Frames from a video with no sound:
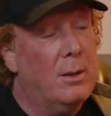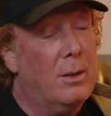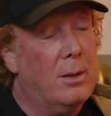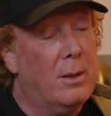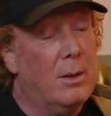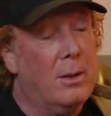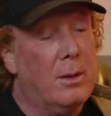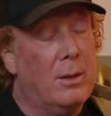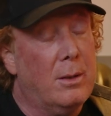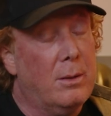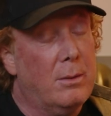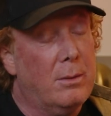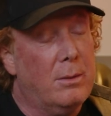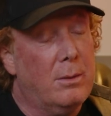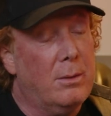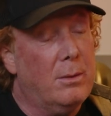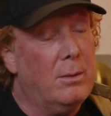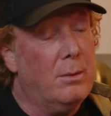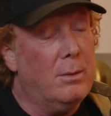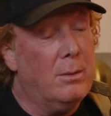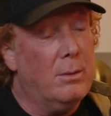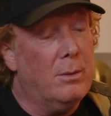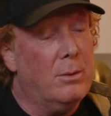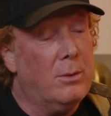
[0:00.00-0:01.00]
Her
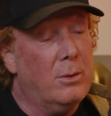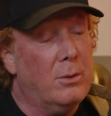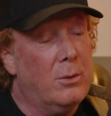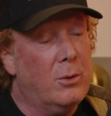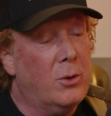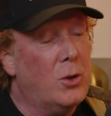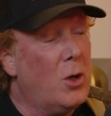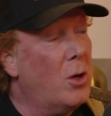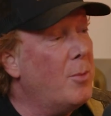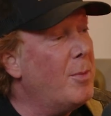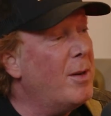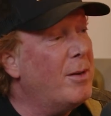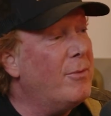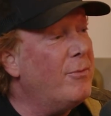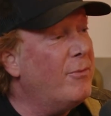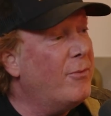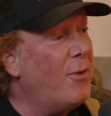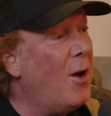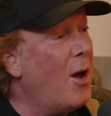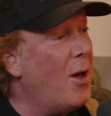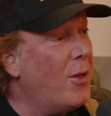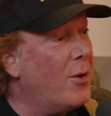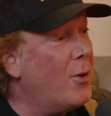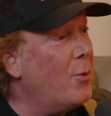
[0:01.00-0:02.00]
German
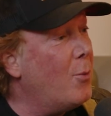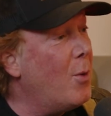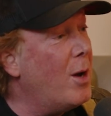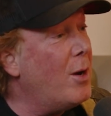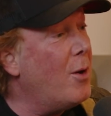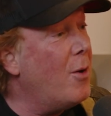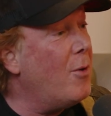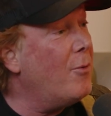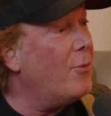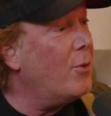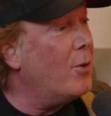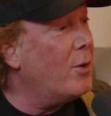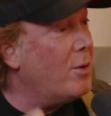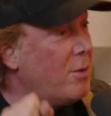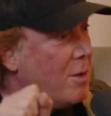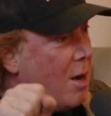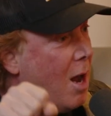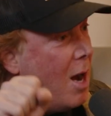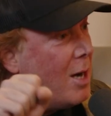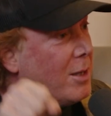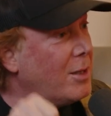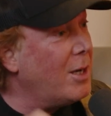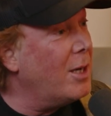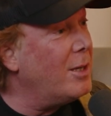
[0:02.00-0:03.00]
father went over and
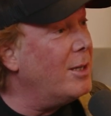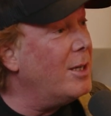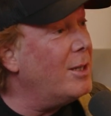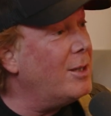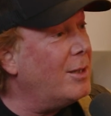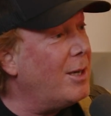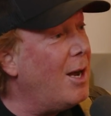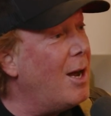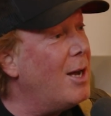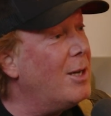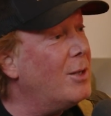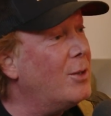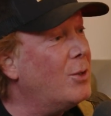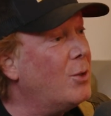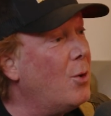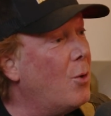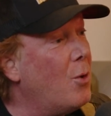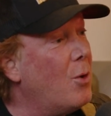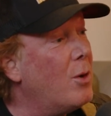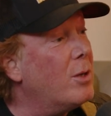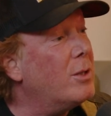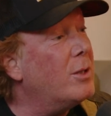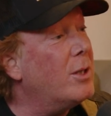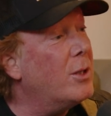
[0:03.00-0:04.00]
knocked on this guy's
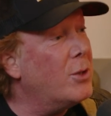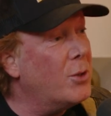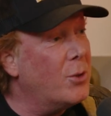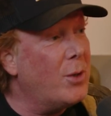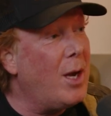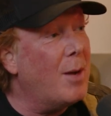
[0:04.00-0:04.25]
door and says,